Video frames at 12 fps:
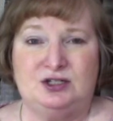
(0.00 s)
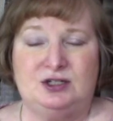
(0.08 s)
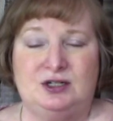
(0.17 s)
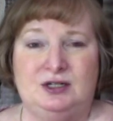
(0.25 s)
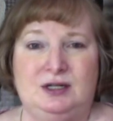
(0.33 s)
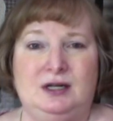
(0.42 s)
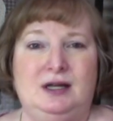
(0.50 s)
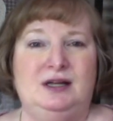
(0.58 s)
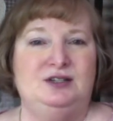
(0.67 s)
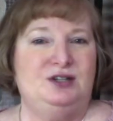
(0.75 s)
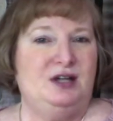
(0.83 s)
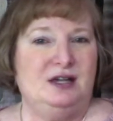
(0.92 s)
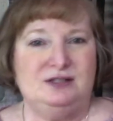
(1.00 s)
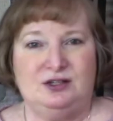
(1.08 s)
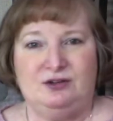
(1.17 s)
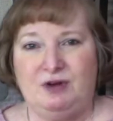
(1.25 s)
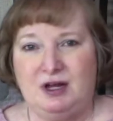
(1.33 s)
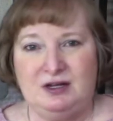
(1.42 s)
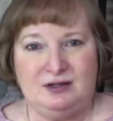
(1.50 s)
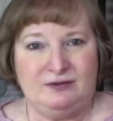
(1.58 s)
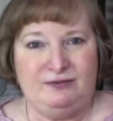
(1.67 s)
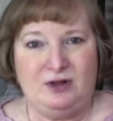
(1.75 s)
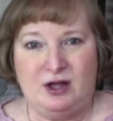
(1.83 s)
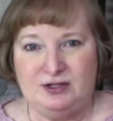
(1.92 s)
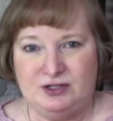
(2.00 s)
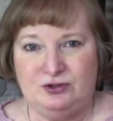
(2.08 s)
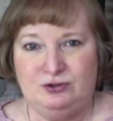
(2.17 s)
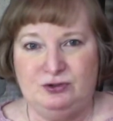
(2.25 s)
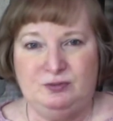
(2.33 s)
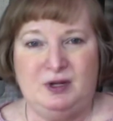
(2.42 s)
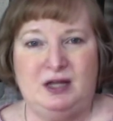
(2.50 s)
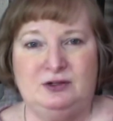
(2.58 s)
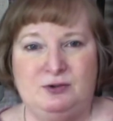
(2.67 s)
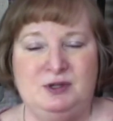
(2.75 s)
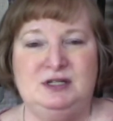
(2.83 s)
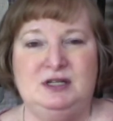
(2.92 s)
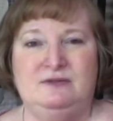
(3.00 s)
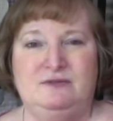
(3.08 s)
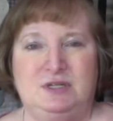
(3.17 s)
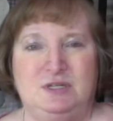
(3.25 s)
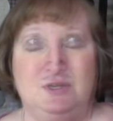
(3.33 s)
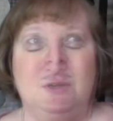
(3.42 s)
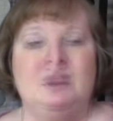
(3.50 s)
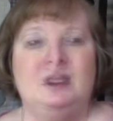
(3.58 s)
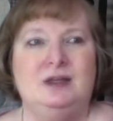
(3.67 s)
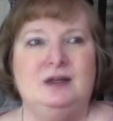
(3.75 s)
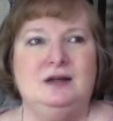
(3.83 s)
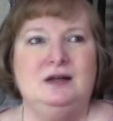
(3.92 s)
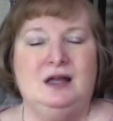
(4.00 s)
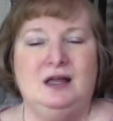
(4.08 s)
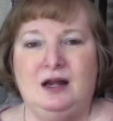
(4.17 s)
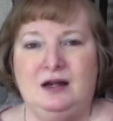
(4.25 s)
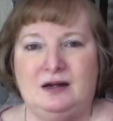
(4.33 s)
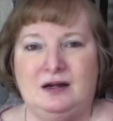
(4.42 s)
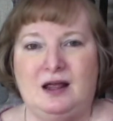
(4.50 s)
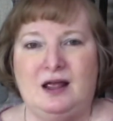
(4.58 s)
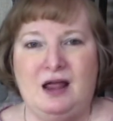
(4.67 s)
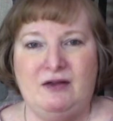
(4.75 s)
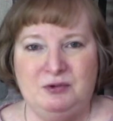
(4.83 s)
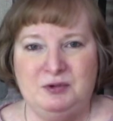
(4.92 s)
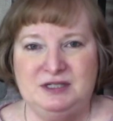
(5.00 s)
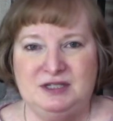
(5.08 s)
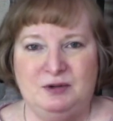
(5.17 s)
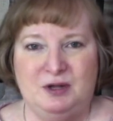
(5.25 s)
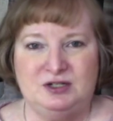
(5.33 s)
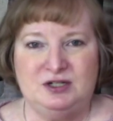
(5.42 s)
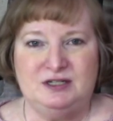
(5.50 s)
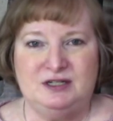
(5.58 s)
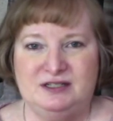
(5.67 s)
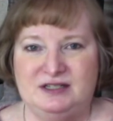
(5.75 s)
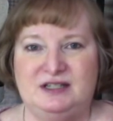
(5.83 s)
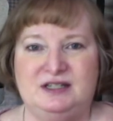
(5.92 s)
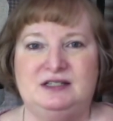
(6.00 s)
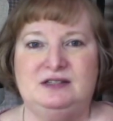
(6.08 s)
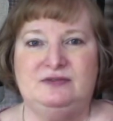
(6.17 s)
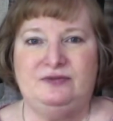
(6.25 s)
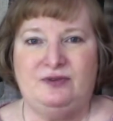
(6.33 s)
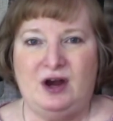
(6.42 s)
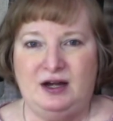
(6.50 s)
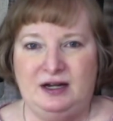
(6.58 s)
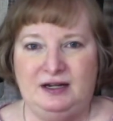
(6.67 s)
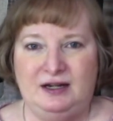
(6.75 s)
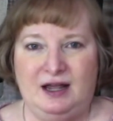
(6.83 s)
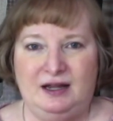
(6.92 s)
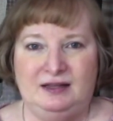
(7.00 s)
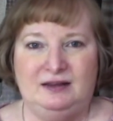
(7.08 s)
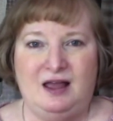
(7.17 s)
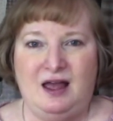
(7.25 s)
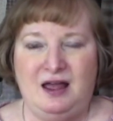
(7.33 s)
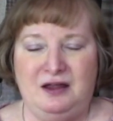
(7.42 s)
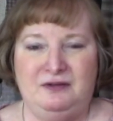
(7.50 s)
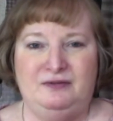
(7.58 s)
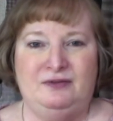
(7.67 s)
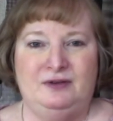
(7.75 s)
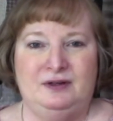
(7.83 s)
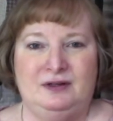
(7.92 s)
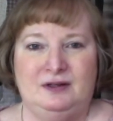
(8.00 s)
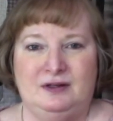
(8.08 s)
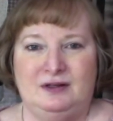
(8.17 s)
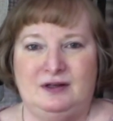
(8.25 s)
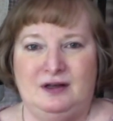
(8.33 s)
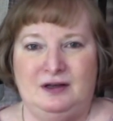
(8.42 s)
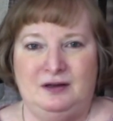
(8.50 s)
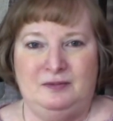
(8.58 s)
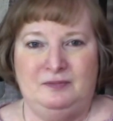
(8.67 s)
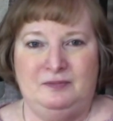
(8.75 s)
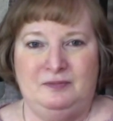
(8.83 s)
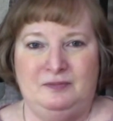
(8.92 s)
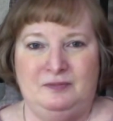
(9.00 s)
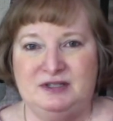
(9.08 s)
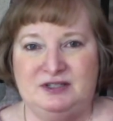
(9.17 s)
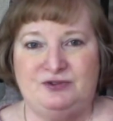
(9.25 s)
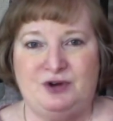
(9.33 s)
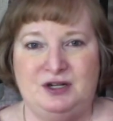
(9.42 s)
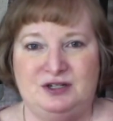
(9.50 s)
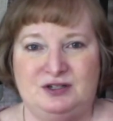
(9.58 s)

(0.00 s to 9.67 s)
She has a great floss tube and quilting video, and every once in a while she does these Friday night live demonstrations.